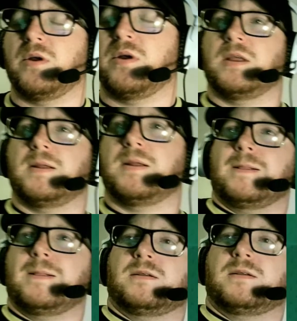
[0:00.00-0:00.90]
Sky
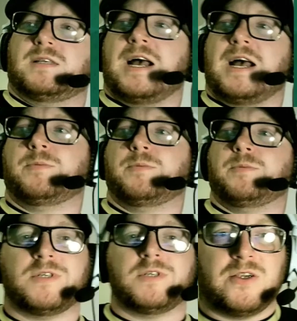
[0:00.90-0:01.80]
Sports, I saw
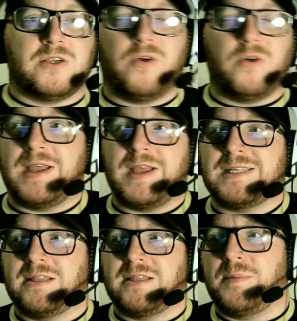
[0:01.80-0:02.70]
they said that apparently
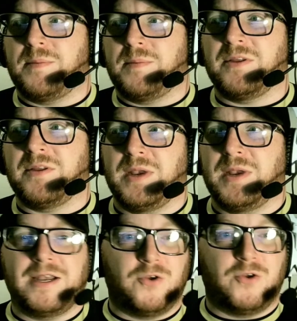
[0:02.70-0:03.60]
we need another
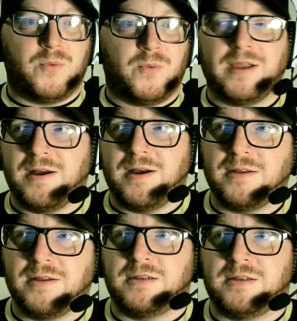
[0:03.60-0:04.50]
winger,
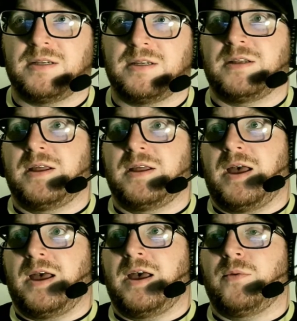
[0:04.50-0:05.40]
with a
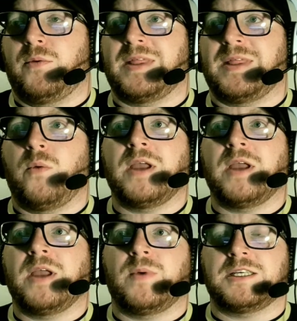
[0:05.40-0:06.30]
winger with
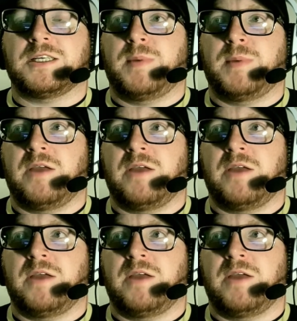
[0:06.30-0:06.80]
experience.